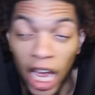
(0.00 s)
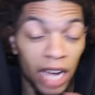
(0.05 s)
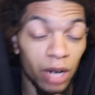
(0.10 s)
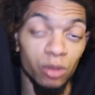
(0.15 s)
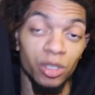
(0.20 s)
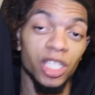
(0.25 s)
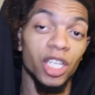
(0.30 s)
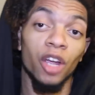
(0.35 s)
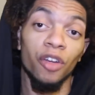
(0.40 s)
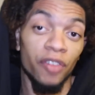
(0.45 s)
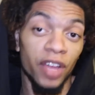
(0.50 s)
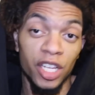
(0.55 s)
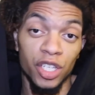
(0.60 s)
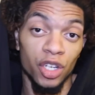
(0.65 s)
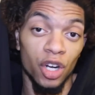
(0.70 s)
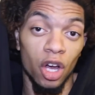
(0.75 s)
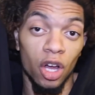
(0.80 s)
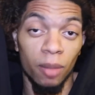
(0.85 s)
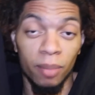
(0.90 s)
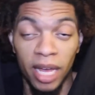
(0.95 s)
I don't see her face
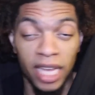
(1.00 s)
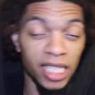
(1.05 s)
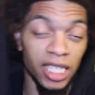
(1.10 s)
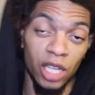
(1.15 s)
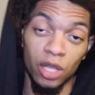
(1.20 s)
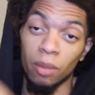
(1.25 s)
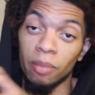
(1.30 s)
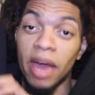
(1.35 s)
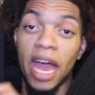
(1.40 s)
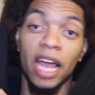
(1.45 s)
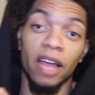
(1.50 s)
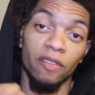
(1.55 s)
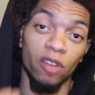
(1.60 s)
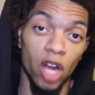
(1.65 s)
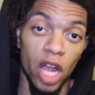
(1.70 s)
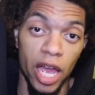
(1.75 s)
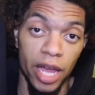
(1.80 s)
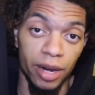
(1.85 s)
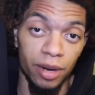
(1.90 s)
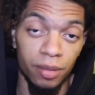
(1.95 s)
at all. I'm like seeing the back of
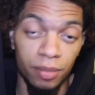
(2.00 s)
her head.